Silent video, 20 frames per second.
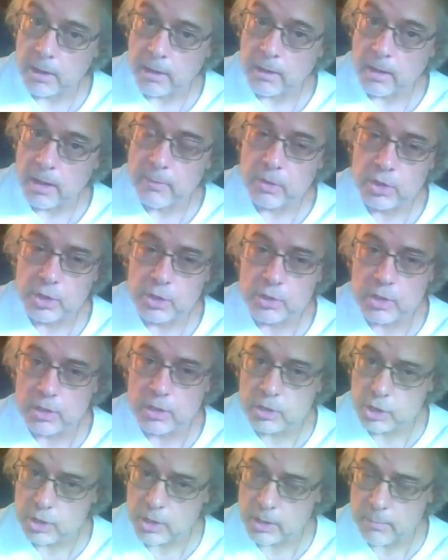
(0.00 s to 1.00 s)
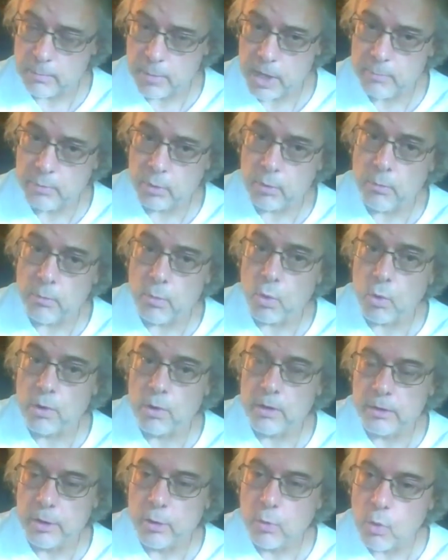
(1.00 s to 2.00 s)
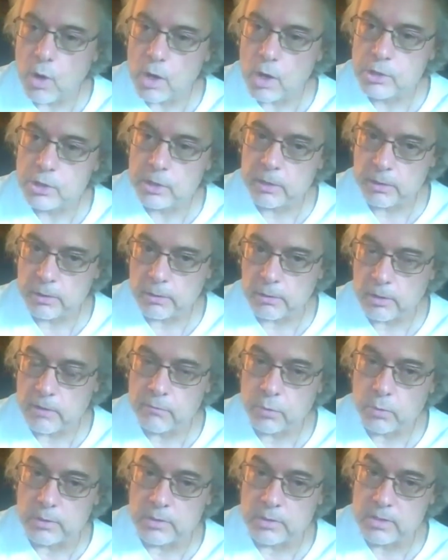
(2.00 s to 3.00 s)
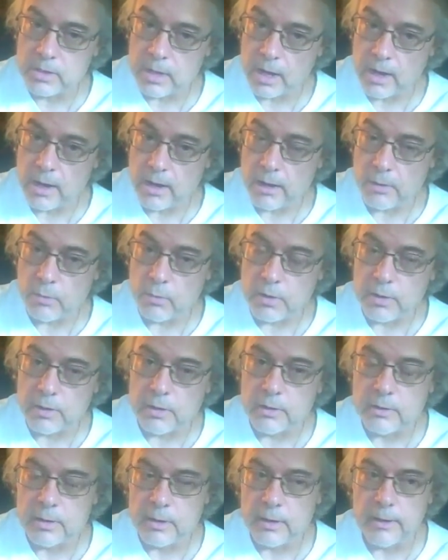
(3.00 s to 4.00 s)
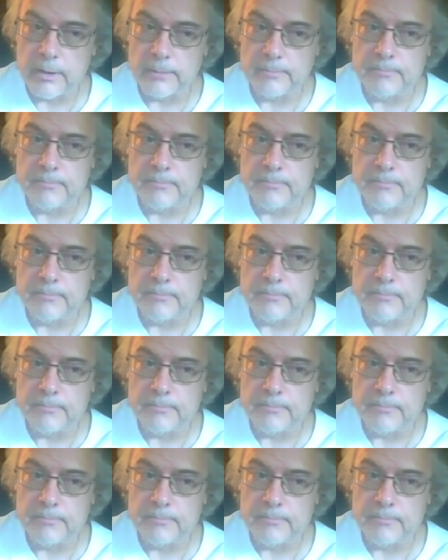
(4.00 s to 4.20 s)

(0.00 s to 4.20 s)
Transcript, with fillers: I mean, it's just, it's like people mourn, they're watching their loved ones die one at a time.